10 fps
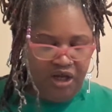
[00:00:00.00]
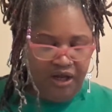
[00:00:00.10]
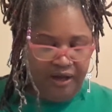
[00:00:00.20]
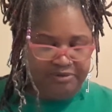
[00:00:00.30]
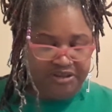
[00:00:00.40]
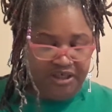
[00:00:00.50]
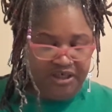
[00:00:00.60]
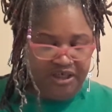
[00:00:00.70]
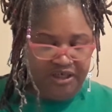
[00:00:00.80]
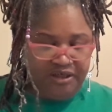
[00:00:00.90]

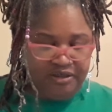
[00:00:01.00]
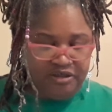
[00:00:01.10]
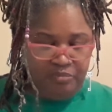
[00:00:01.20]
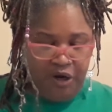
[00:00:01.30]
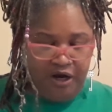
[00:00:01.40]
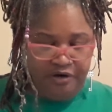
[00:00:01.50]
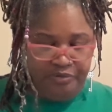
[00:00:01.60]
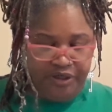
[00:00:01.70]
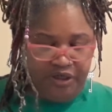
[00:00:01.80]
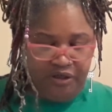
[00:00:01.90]
obscenity,
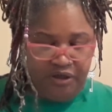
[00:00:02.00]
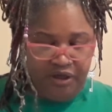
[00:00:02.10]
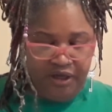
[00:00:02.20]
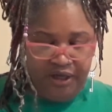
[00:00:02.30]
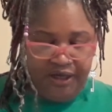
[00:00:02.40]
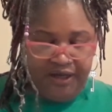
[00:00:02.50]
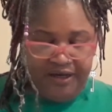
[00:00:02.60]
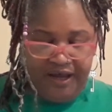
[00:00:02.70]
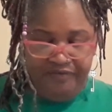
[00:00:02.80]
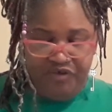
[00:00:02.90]
debauchery, and
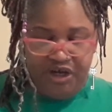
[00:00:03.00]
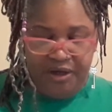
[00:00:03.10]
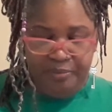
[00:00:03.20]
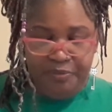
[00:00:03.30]
having a